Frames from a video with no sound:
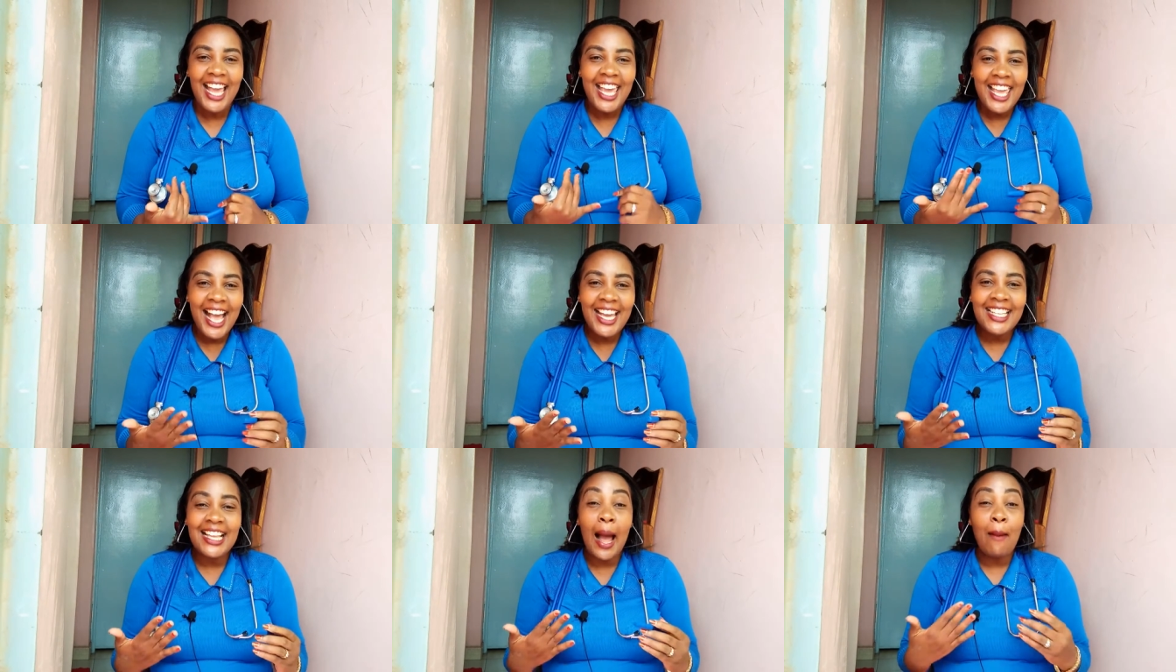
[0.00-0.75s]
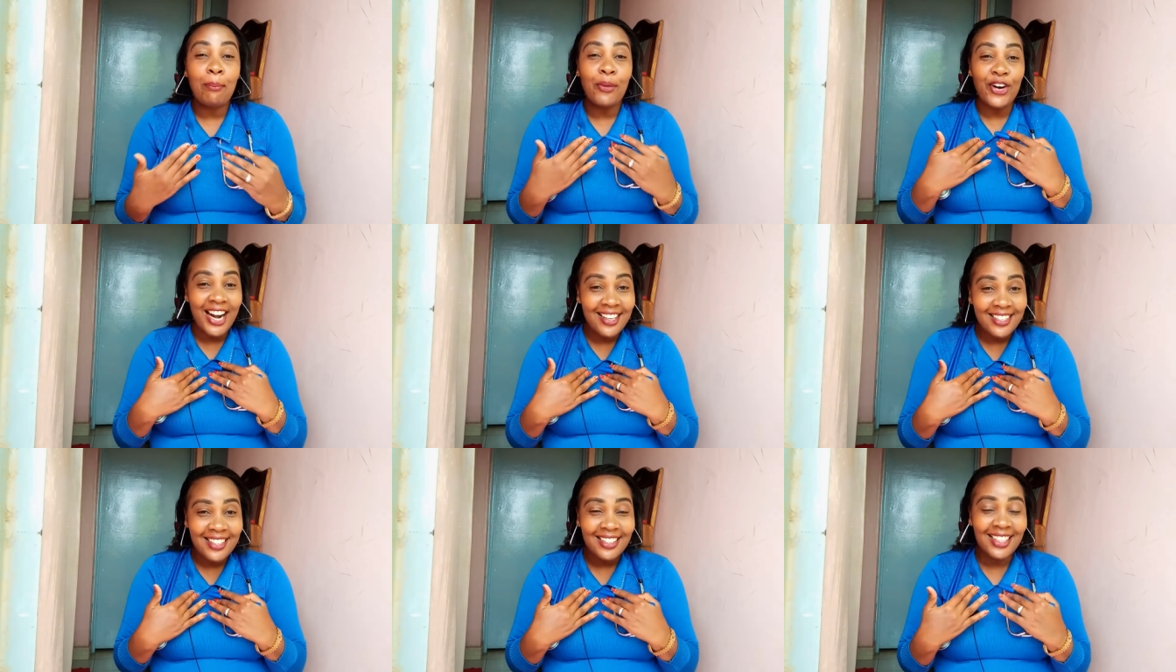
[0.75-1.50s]
Here is upon
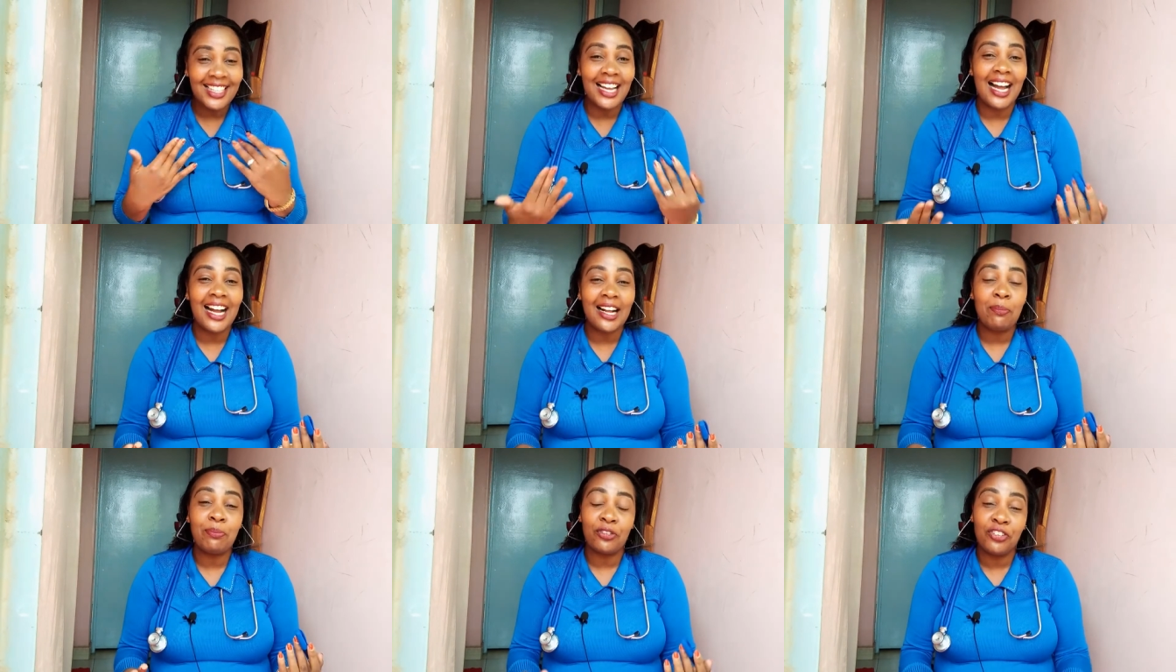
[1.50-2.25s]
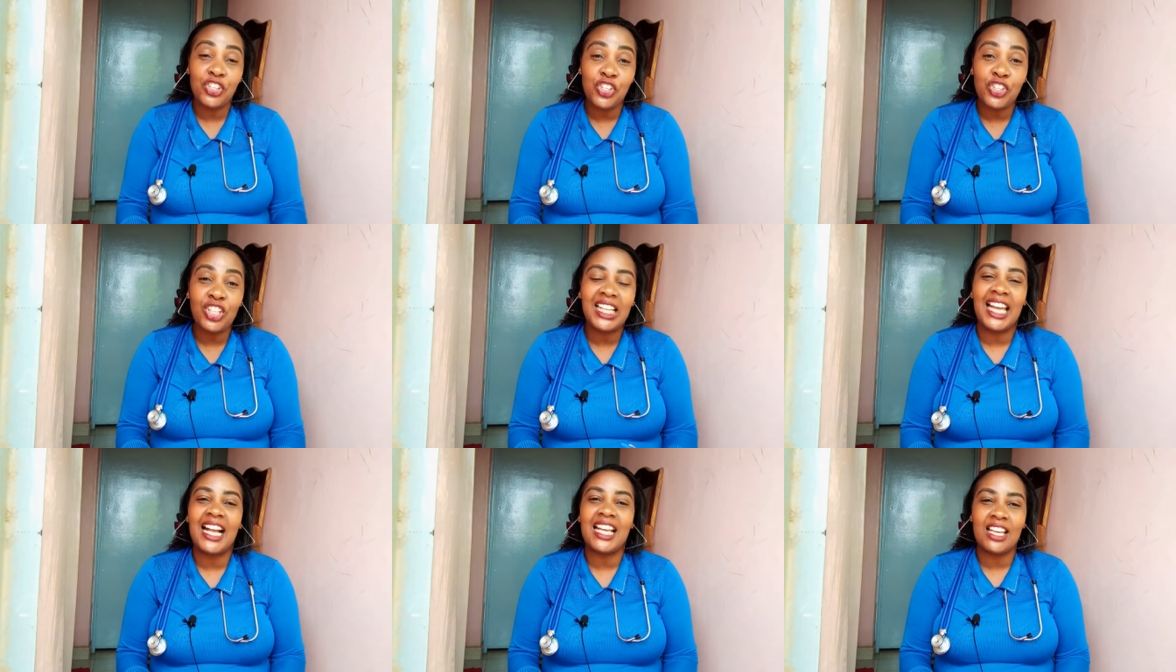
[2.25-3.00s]
us, uh, professional
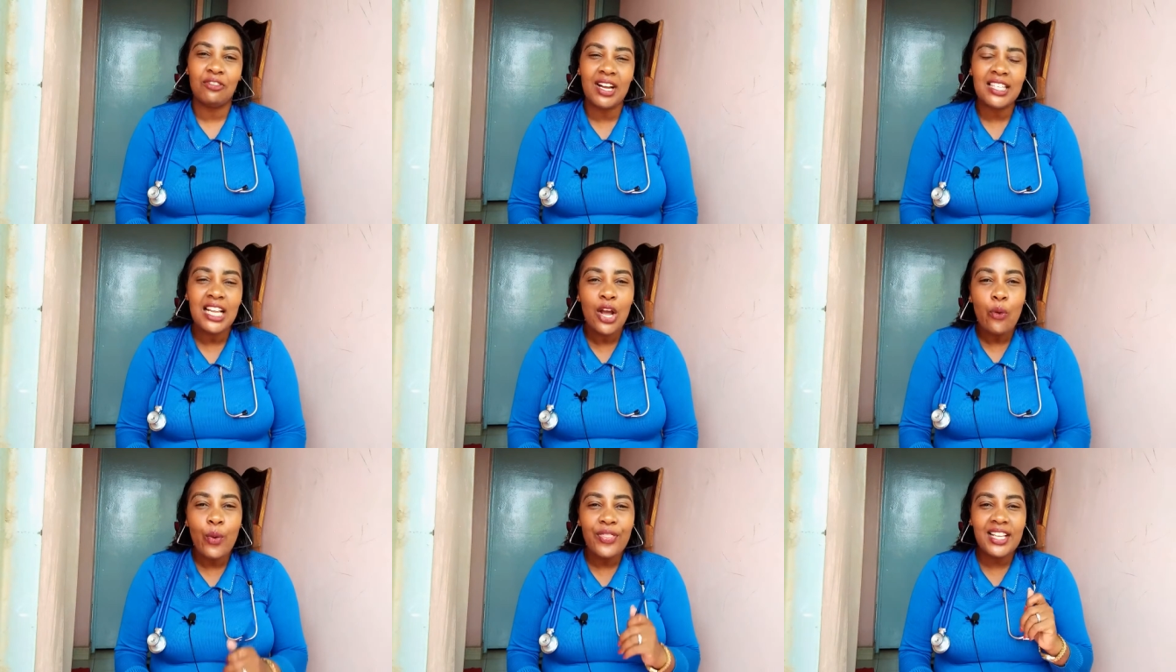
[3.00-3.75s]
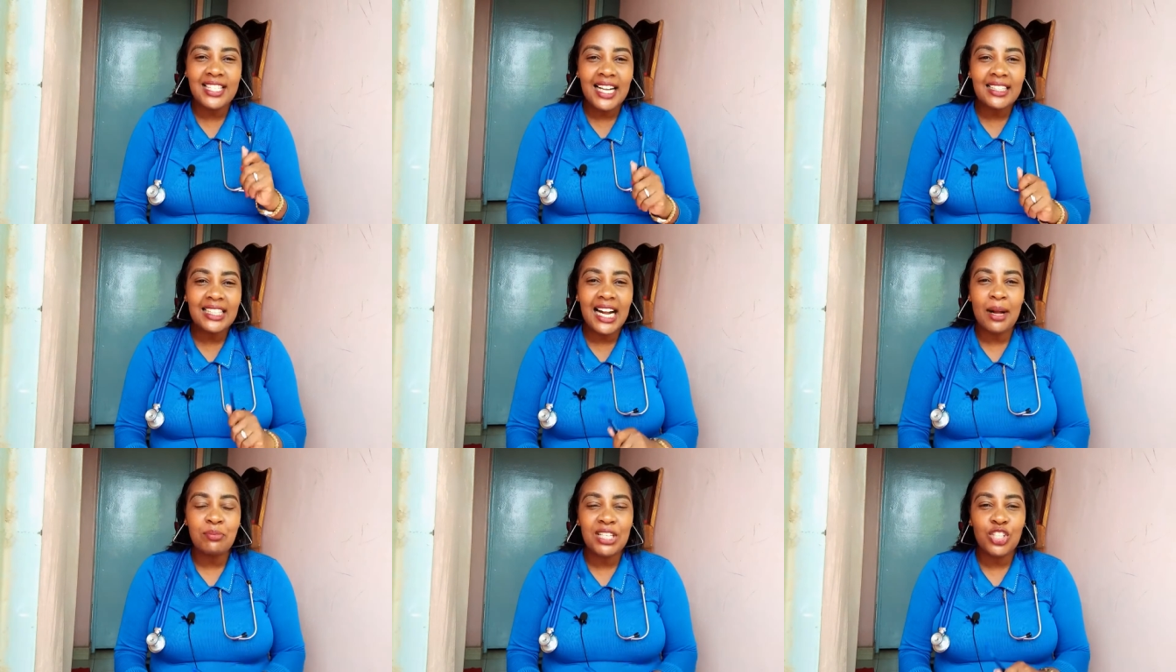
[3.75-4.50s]
caregivers. When the child
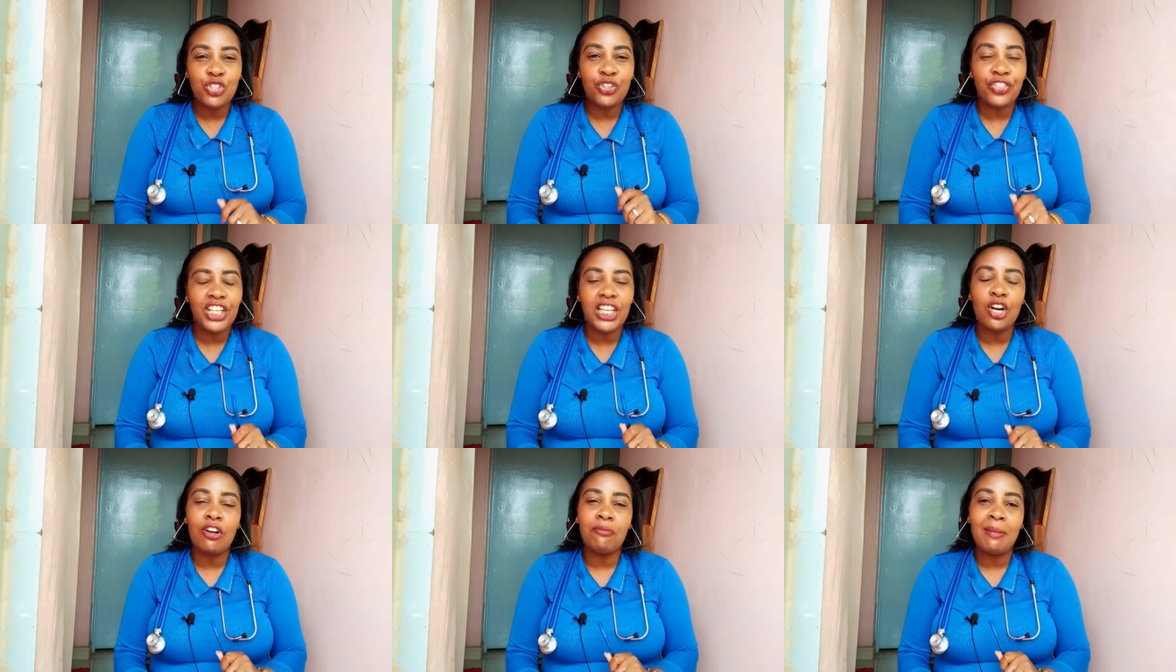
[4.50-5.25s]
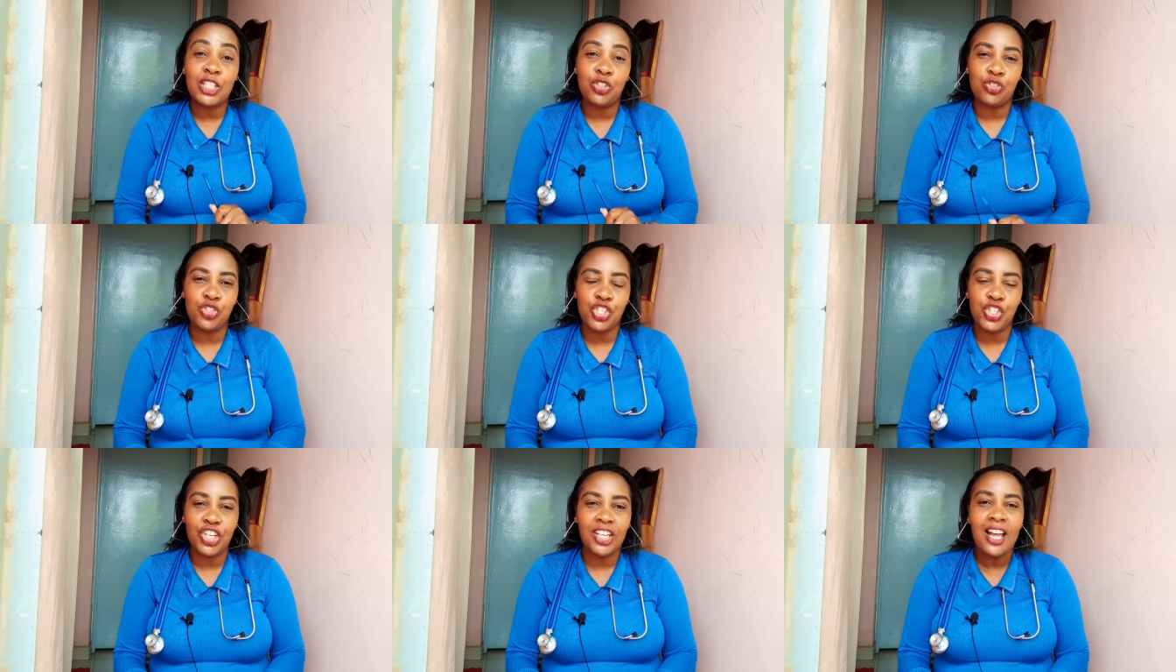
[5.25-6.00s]
comes and you're thinking of
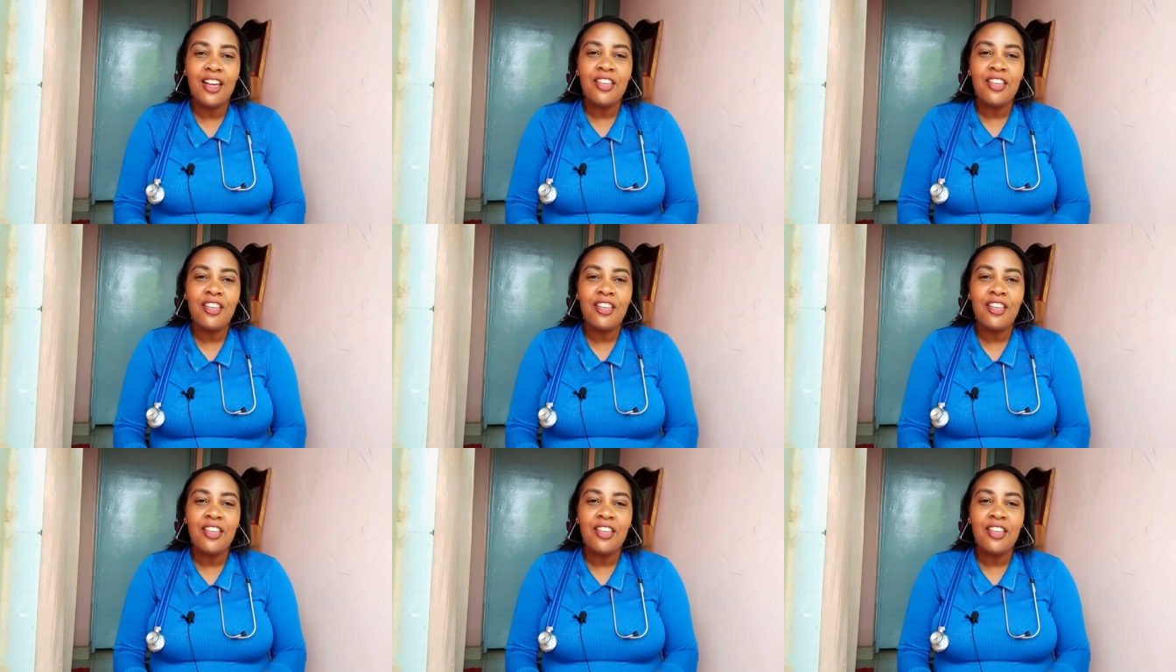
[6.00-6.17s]
malnutrition,